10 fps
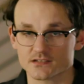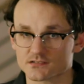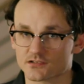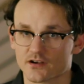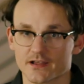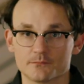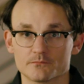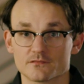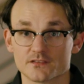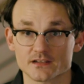Instagram,
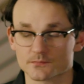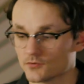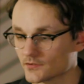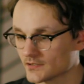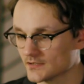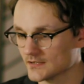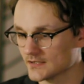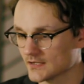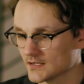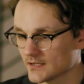Facebook,
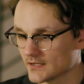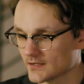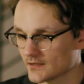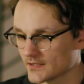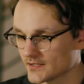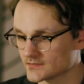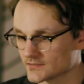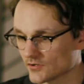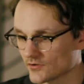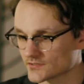is
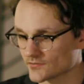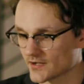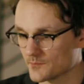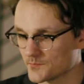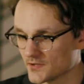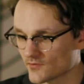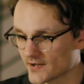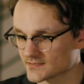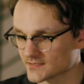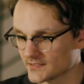to go to our
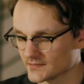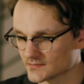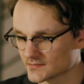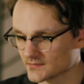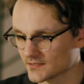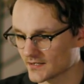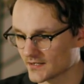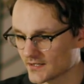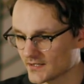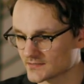bitrate settings
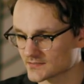and